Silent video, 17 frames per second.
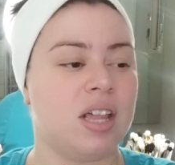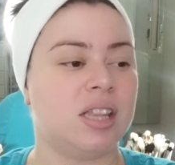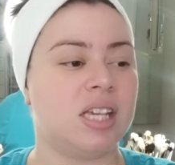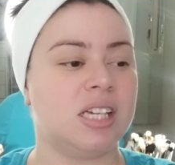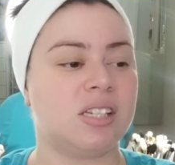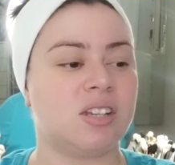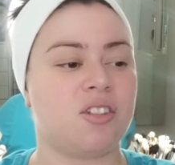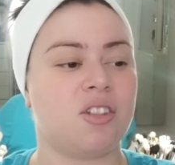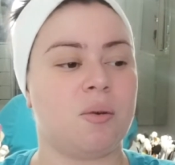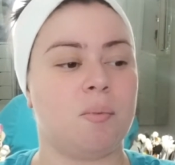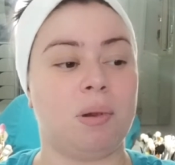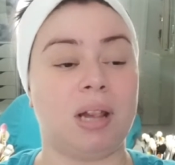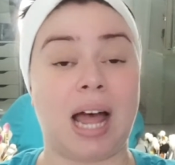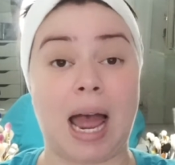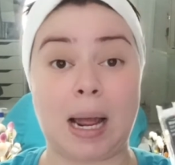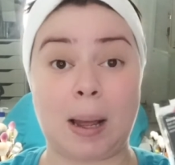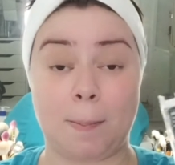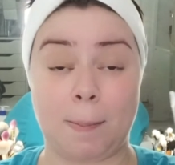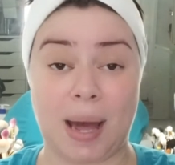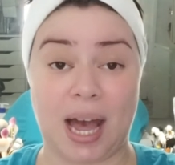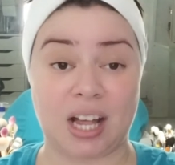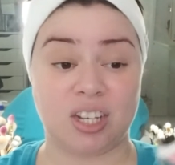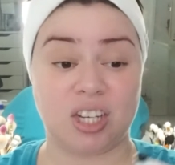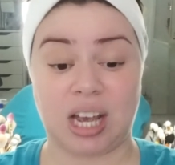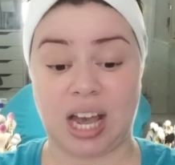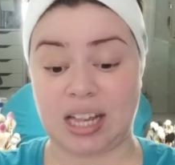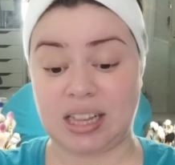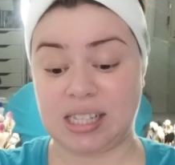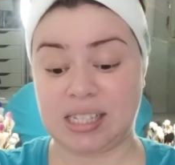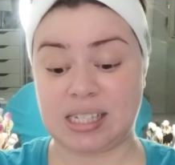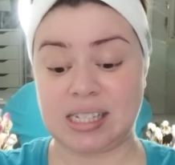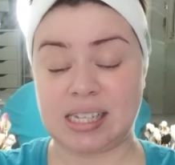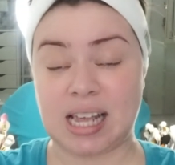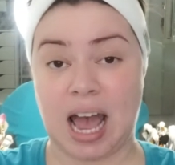These are the Black Magic and
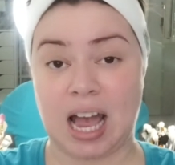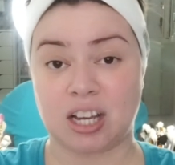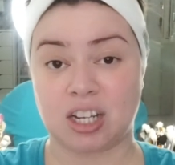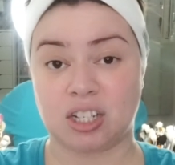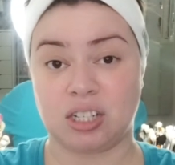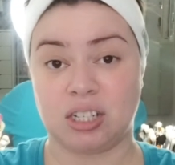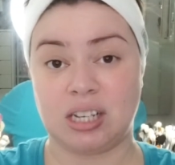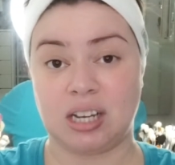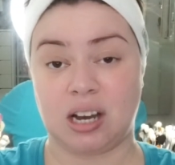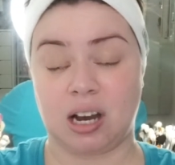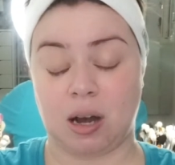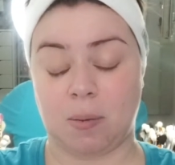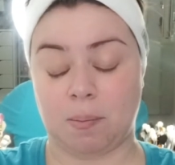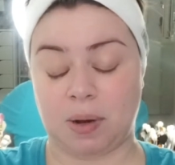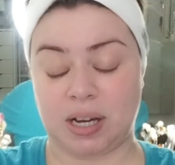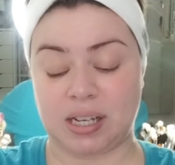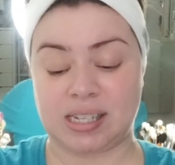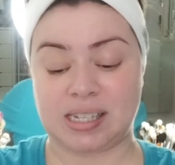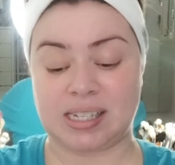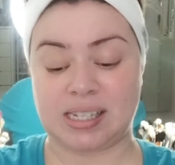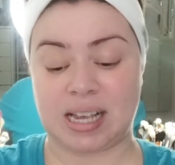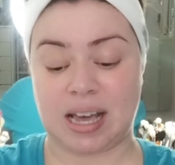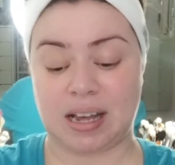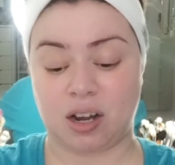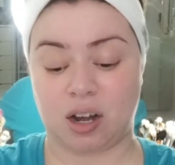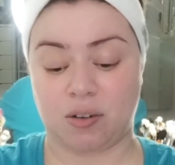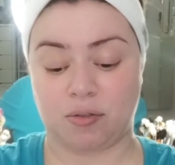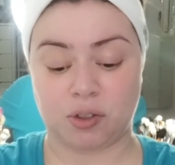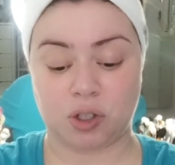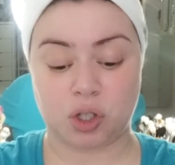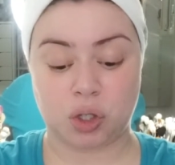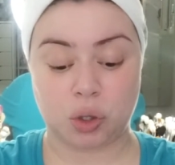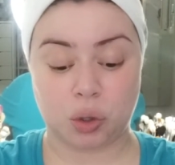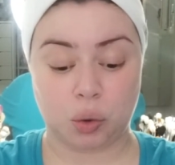this is actually a set of
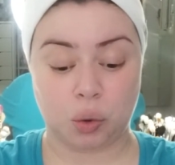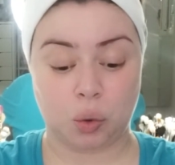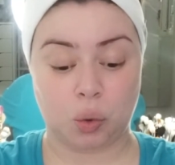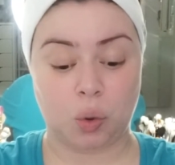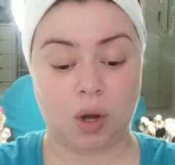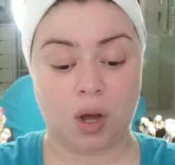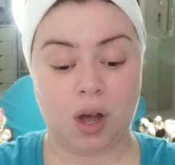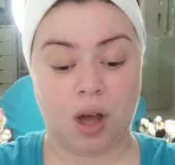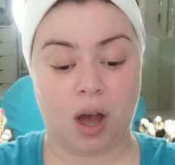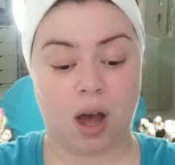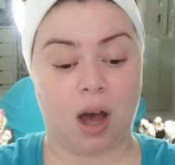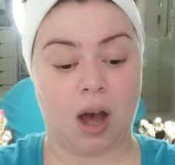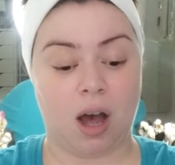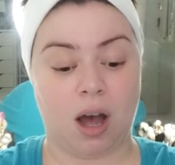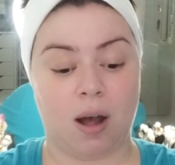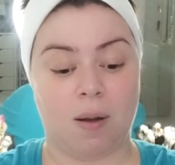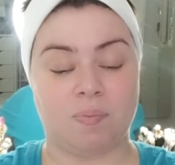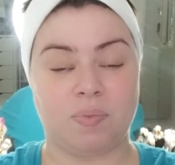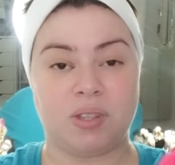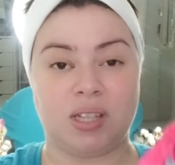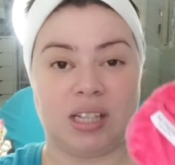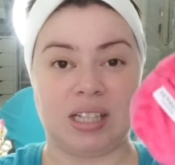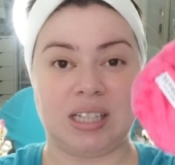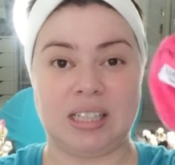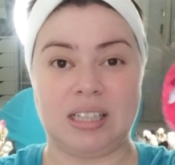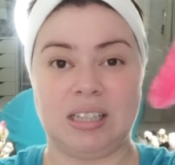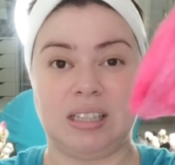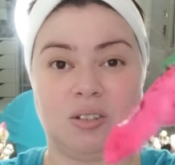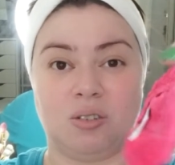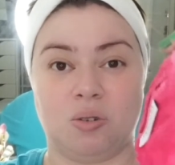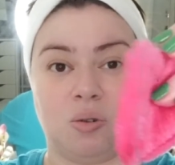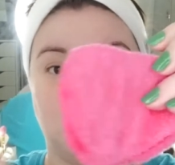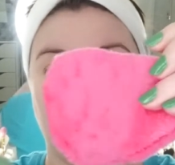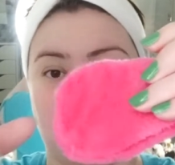2
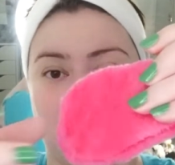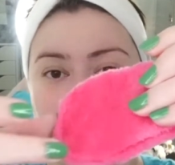little